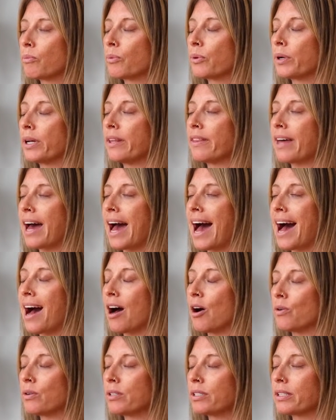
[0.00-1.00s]
breathe
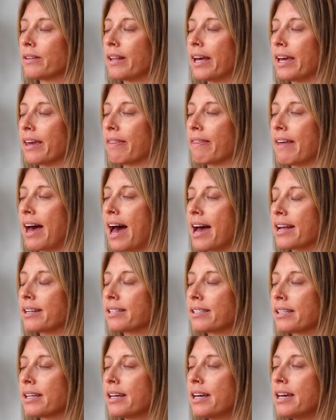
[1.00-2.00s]
out like
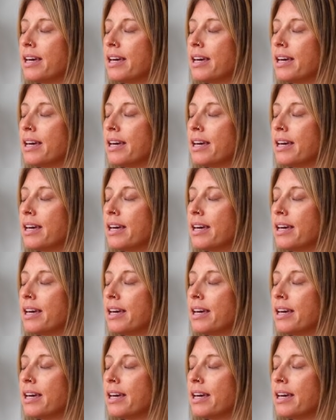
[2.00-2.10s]
that.